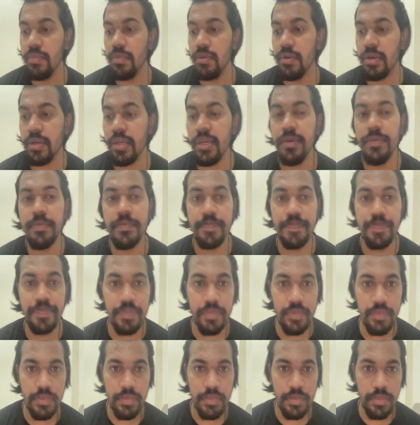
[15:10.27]
Okay,
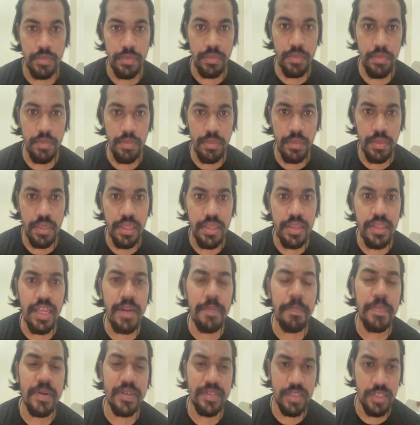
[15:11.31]
then
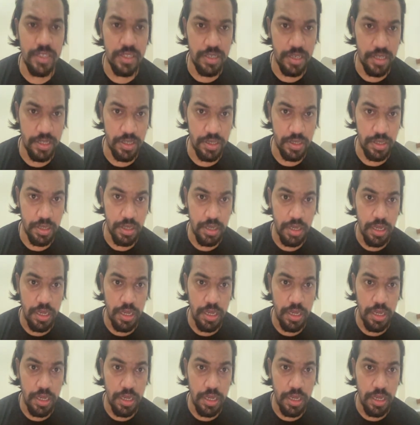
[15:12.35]
persistence.